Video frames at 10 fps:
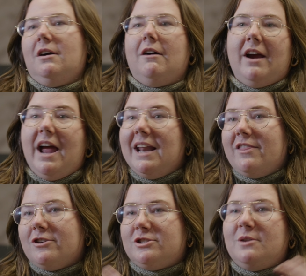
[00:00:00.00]
or any
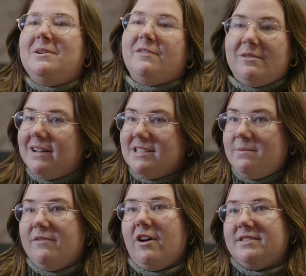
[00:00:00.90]
there's so many different ways to be
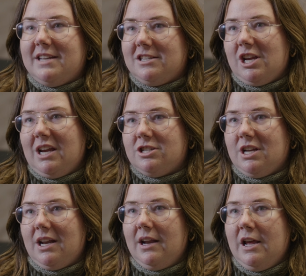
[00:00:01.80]
involved in education